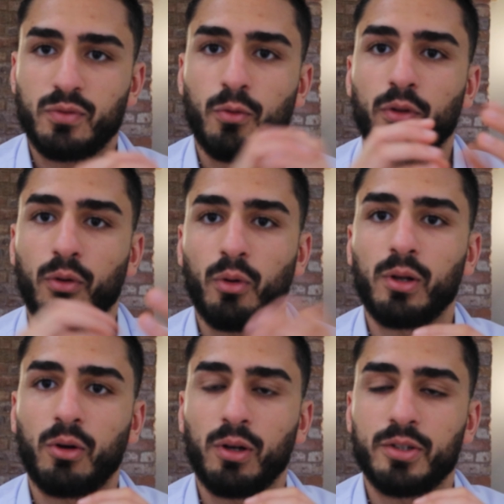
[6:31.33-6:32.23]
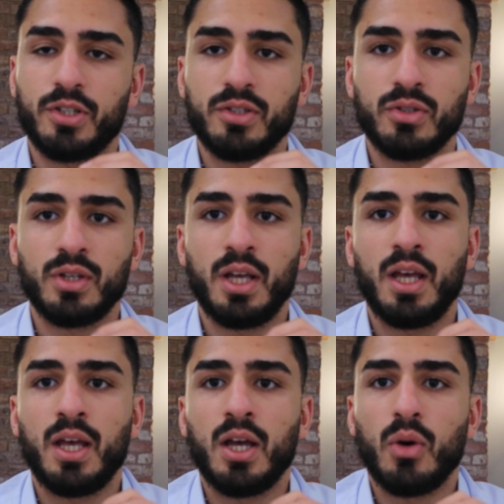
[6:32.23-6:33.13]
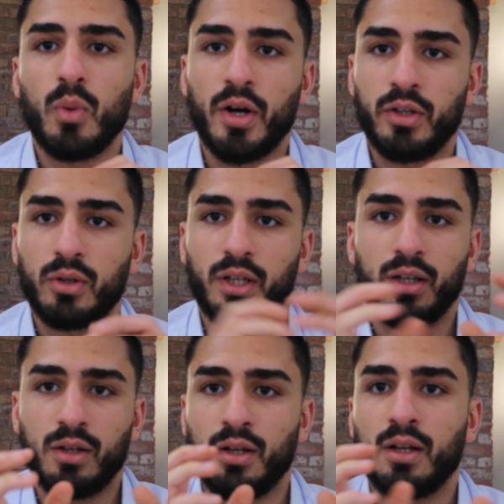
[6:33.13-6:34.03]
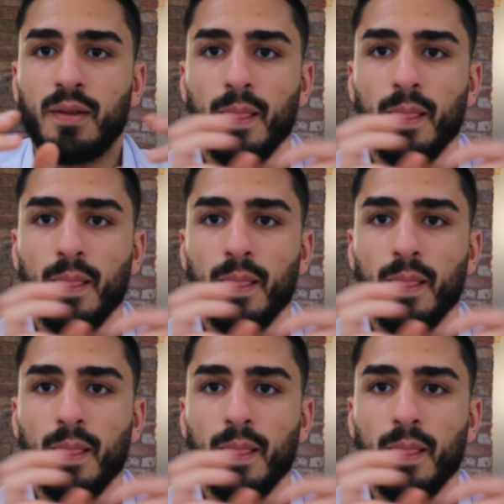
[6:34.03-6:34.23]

for the Royal Colleges, where you can